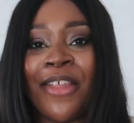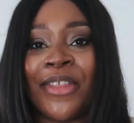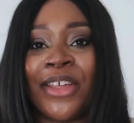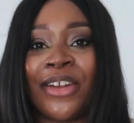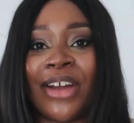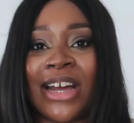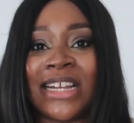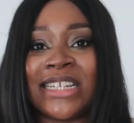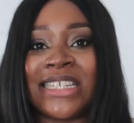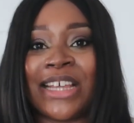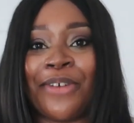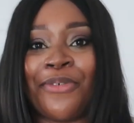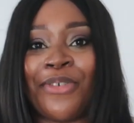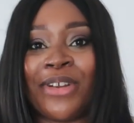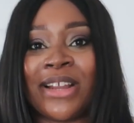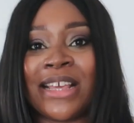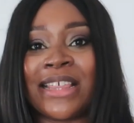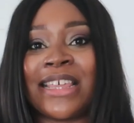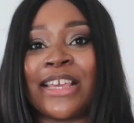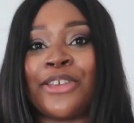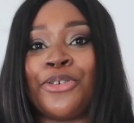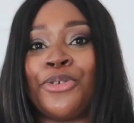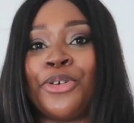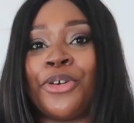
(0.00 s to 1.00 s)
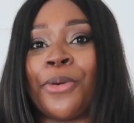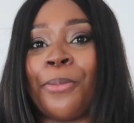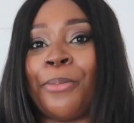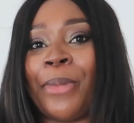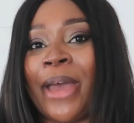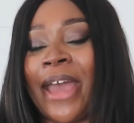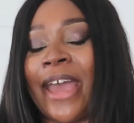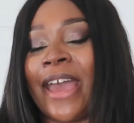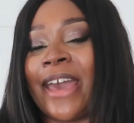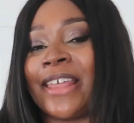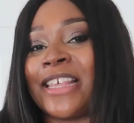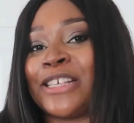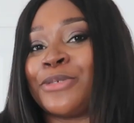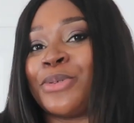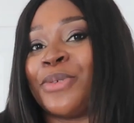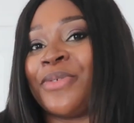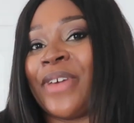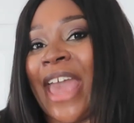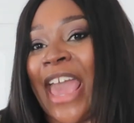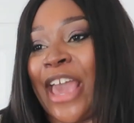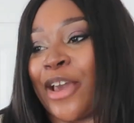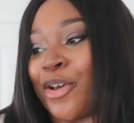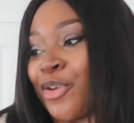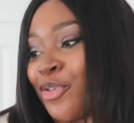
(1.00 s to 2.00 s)
then I definitely think you can pair this
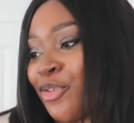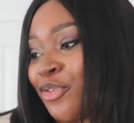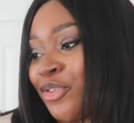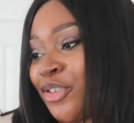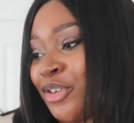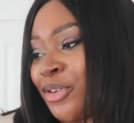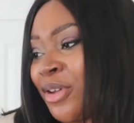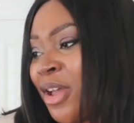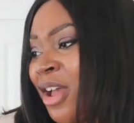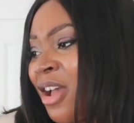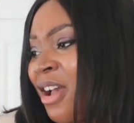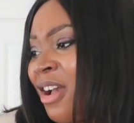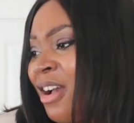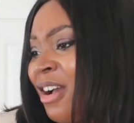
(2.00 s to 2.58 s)
with ecru.